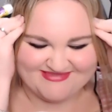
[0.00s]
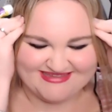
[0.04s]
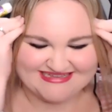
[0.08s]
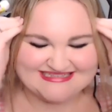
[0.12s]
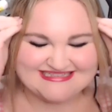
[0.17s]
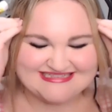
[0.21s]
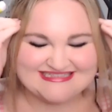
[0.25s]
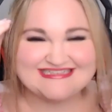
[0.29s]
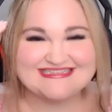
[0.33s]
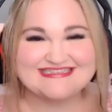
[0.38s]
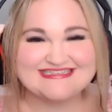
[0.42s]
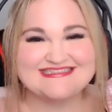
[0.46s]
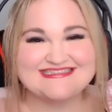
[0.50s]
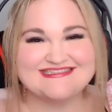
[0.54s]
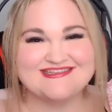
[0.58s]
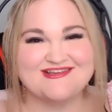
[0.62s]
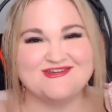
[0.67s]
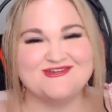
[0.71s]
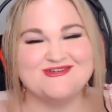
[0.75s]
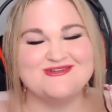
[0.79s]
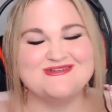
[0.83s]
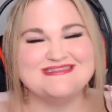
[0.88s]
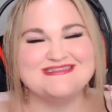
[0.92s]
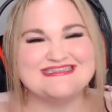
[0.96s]
This is
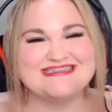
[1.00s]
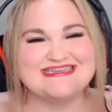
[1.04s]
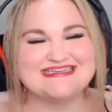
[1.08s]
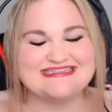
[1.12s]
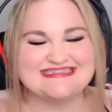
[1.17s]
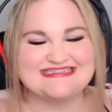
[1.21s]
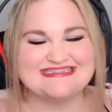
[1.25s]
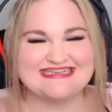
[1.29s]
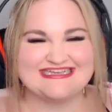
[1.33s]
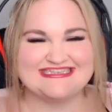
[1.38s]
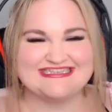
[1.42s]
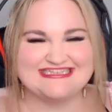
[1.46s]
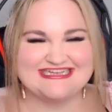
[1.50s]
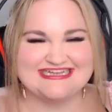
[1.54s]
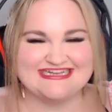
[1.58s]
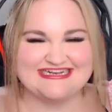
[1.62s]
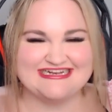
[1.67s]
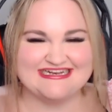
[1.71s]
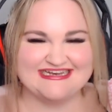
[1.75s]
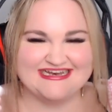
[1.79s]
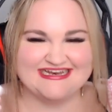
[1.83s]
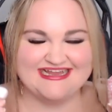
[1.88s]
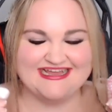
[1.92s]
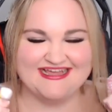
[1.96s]
so
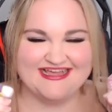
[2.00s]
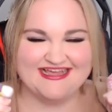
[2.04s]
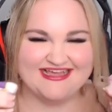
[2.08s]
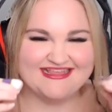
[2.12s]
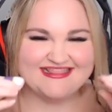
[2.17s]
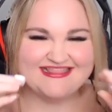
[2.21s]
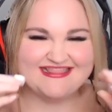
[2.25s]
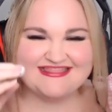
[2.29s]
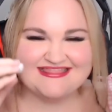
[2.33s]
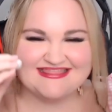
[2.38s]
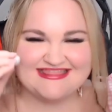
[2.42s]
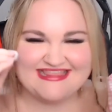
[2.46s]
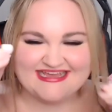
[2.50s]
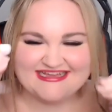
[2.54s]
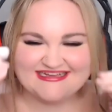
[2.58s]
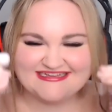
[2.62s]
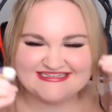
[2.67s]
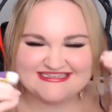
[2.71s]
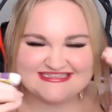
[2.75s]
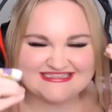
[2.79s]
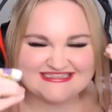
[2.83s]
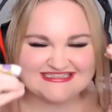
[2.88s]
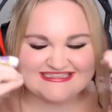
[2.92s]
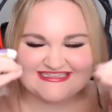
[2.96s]
succession. They
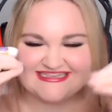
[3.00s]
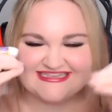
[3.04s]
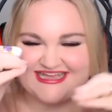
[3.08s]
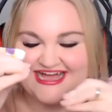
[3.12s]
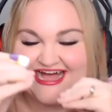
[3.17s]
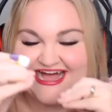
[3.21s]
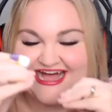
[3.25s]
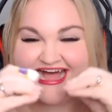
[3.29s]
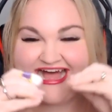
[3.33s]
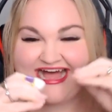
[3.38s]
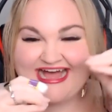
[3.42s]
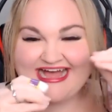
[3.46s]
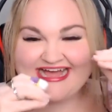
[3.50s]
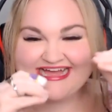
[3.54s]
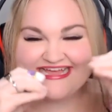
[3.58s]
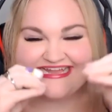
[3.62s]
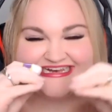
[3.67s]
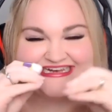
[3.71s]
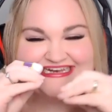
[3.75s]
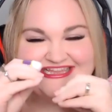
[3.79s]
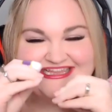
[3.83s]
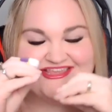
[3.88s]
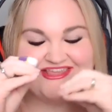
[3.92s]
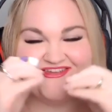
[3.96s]
just
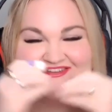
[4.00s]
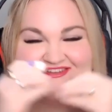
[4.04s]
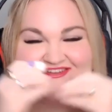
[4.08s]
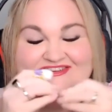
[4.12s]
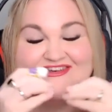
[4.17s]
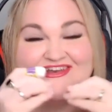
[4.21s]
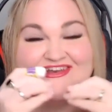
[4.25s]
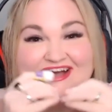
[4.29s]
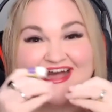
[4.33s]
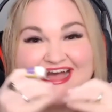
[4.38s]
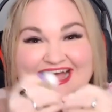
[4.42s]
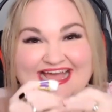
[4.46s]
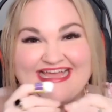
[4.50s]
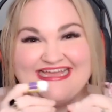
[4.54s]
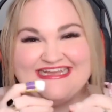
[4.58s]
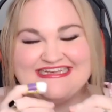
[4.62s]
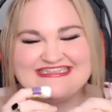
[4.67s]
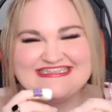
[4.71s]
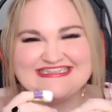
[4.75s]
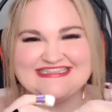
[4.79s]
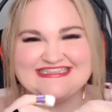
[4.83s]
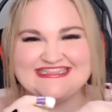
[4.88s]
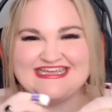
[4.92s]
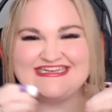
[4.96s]
can't
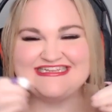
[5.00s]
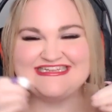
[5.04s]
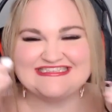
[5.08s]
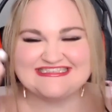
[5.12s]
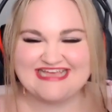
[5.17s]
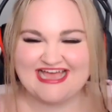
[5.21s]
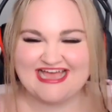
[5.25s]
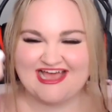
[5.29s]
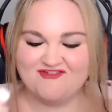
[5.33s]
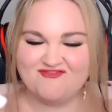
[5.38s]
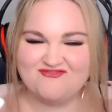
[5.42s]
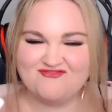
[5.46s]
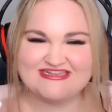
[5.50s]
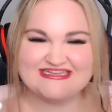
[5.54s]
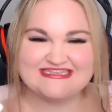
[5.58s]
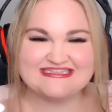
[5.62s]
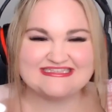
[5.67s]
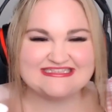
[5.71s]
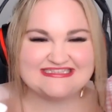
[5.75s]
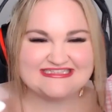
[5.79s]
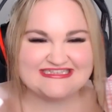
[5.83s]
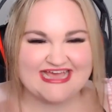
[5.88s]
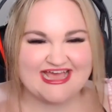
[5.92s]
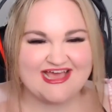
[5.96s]
unite. They just have to
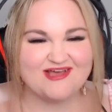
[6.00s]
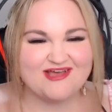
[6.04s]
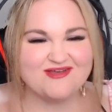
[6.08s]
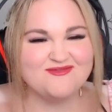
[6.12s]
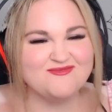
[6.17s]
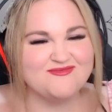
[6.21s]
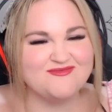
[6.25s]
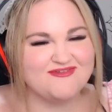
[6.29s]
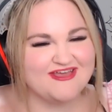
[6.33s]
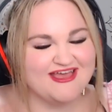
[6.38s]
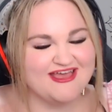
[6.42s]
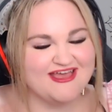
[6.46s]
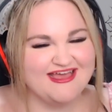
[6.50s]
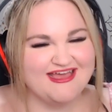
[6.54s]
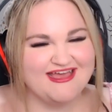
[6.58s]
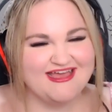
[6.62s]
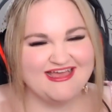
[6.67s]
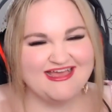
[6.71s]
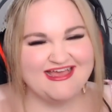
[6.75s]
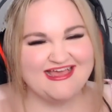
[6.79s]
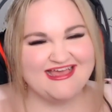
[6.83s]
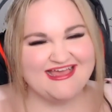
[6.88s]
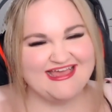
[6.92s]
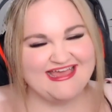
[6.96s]
stab
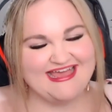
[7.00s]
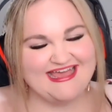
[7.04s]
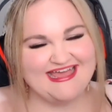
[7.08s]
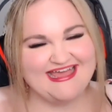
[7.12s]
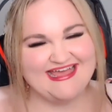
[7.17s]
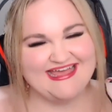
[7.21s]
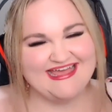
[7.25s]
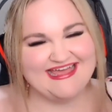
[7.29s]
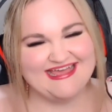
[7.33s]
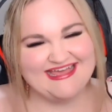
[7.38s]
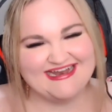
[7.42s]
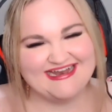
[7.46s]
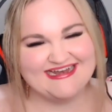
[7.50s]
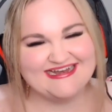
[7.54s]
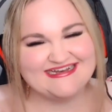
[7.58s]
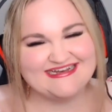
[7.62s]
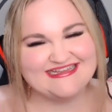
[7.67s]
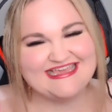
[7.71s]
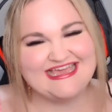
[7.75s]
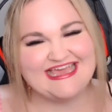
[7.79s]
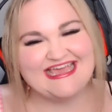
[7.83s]
and